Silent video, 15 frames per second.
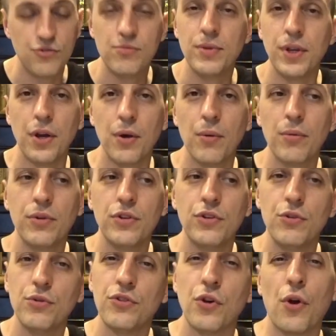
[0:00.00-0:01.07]
you know,
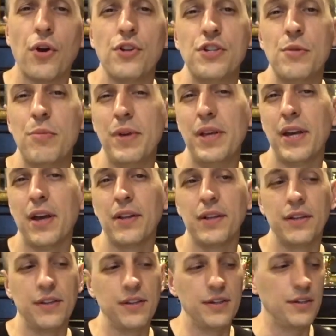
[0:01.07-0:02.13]
use an RGB
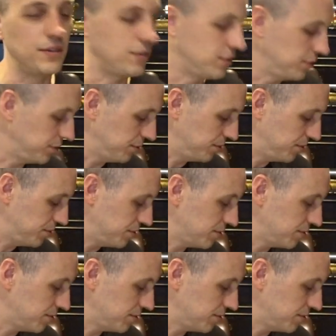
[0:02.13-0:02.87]
LED to